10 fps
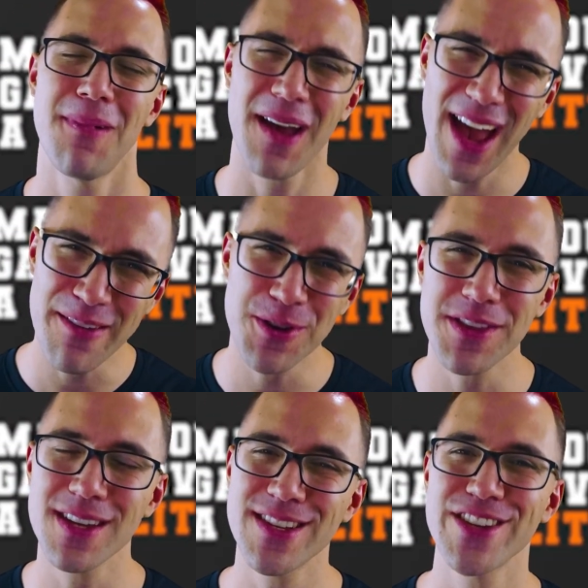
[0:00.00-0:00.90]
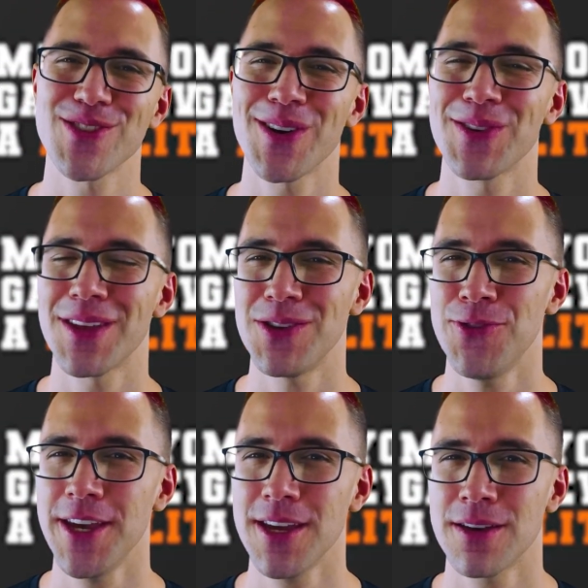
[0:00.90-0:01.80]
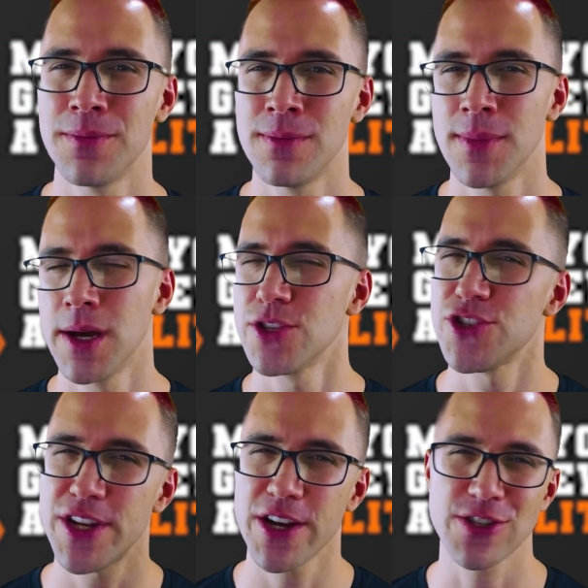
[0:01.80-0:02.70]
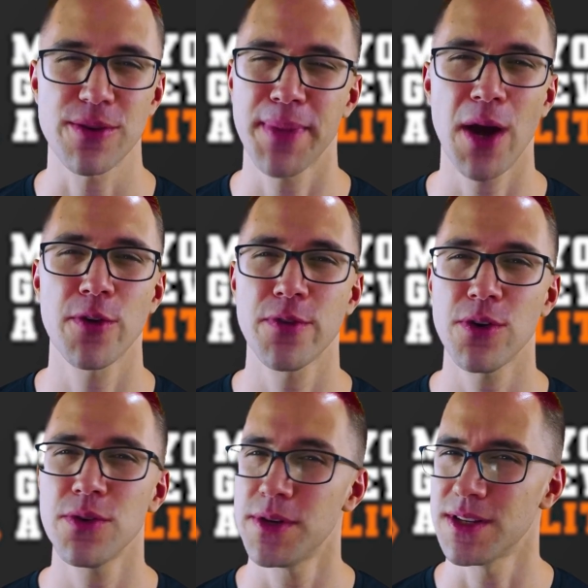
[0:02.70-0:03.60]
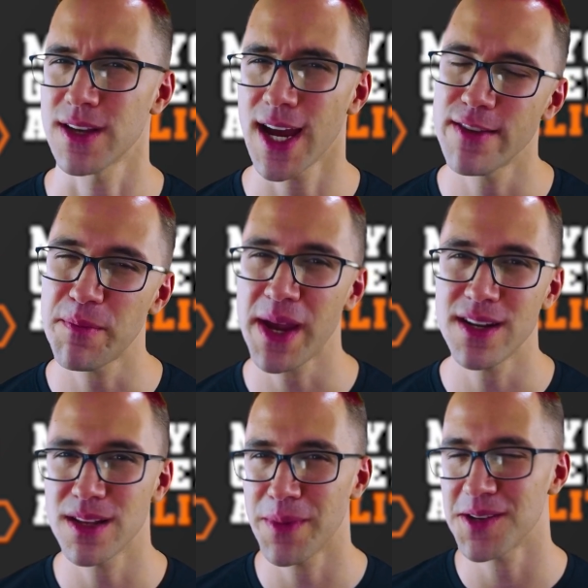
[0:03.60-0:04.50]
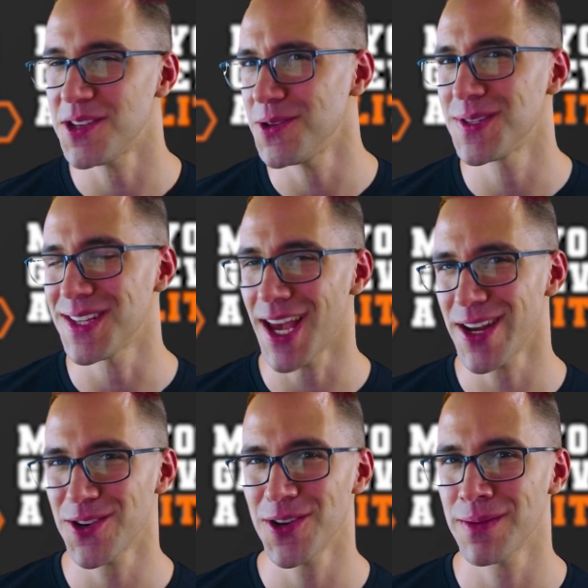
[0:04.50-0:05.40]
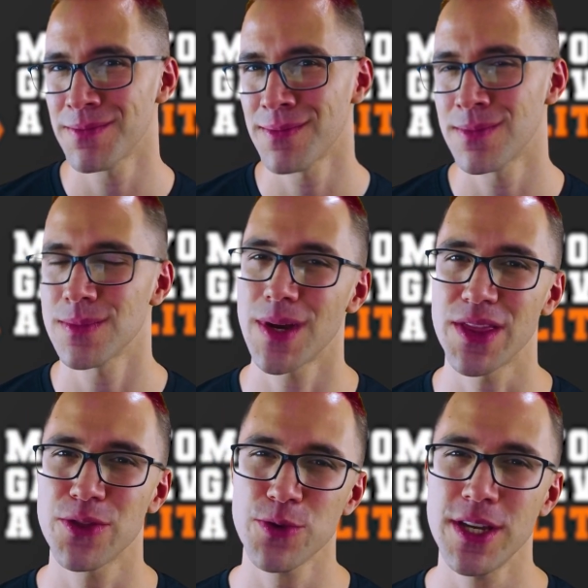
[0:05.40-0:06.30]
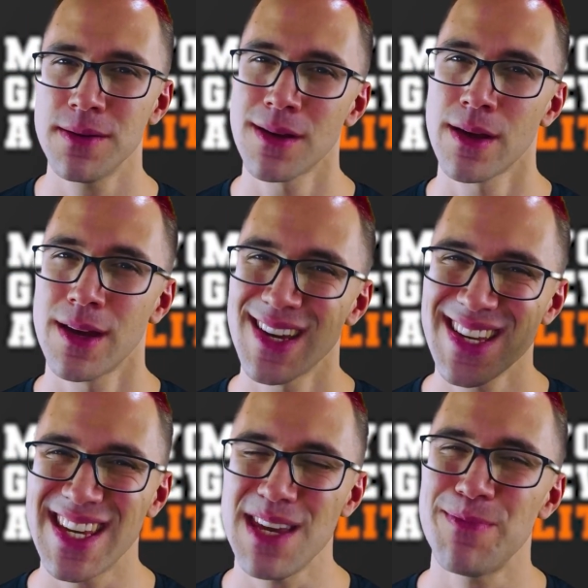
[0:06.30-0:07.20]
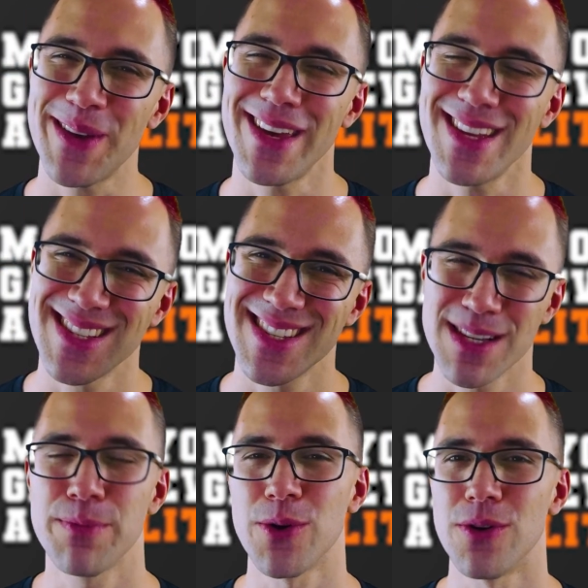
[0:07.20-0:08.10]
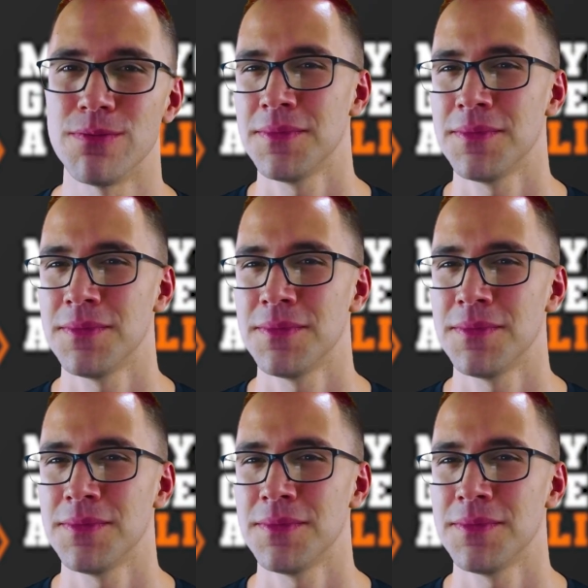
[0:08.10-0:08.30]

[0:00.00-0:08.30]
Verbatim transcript: everything takes longer than you think. Generics are powerful and kind of a pain in the butt to use in the editor. And three, keep it simple.